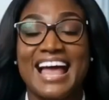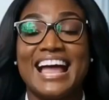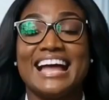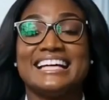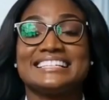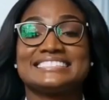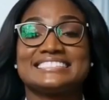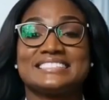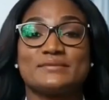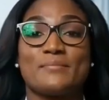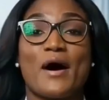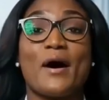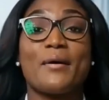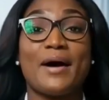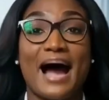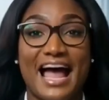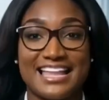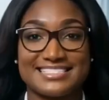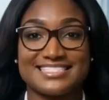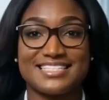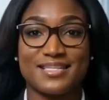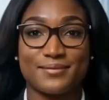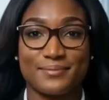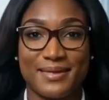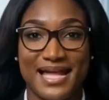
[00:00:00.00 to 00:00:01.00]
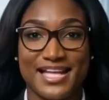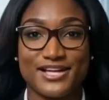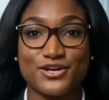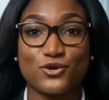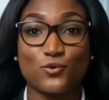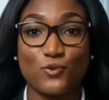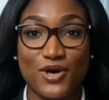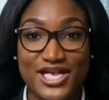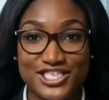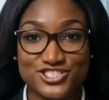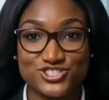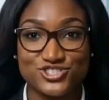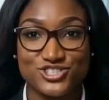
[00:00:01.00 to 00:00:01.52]
It is about asking better
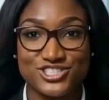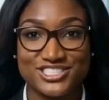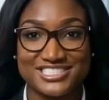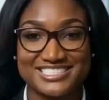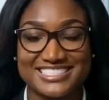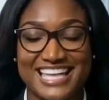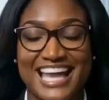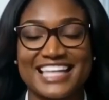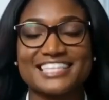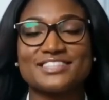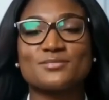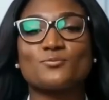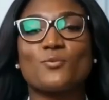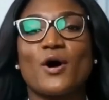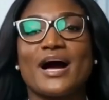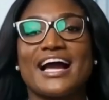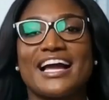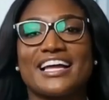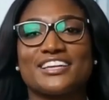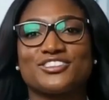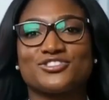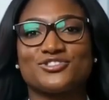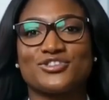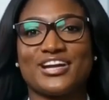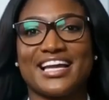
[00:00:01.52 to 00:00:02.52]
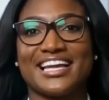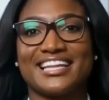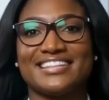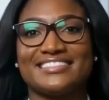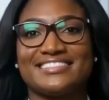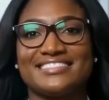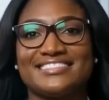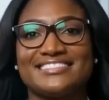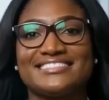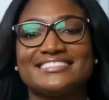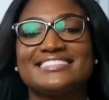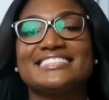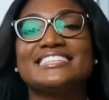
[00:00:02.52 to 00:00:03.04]
questions. That is why I created
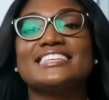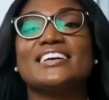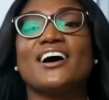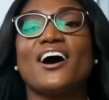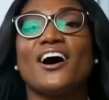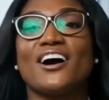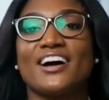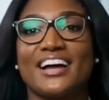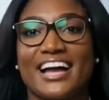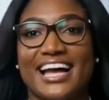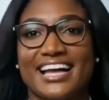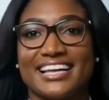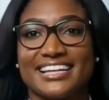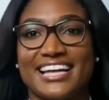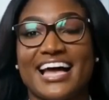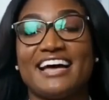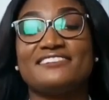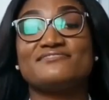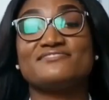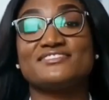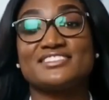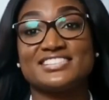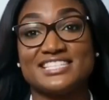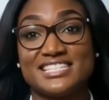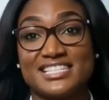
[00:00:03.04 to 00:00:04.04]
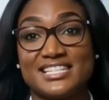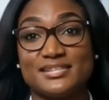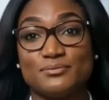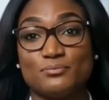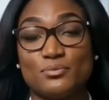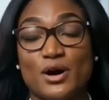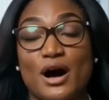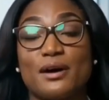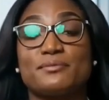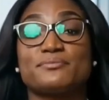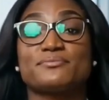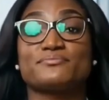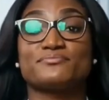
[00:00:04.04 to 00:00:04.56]
the CRAFT
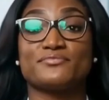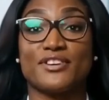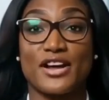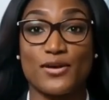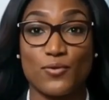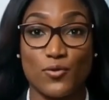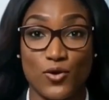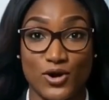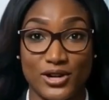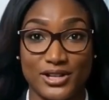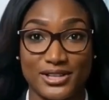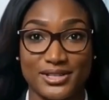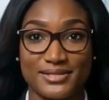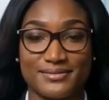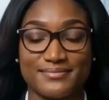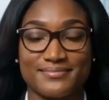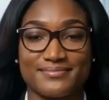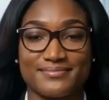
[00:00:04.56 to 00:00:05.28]
prompt framework.